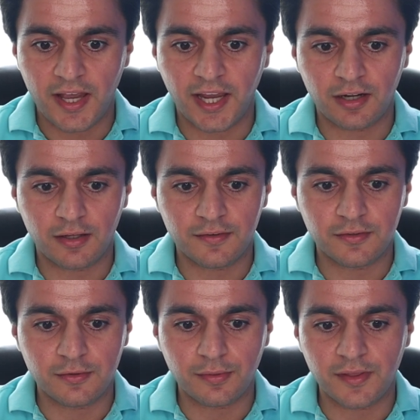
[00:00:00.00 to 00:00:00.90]
I can
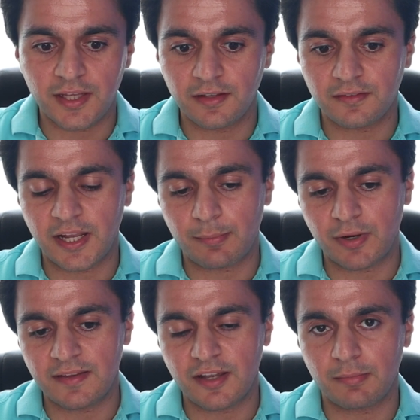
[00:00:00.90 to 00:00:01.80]
also do things like
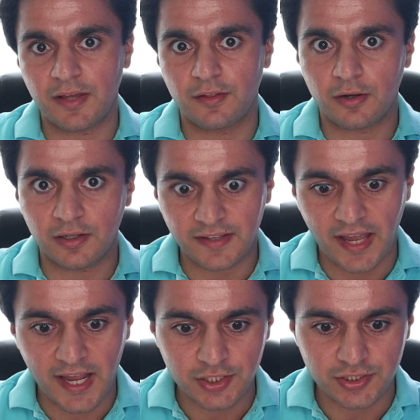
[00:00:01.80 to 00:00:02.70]
break it down by the call to
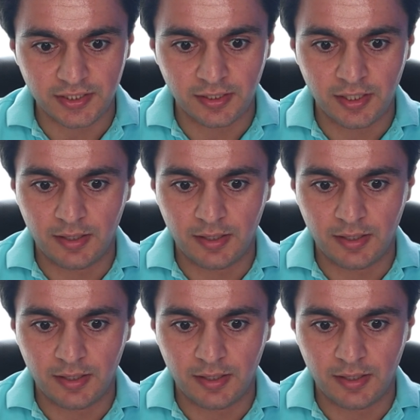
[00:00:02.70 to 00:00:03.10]
action,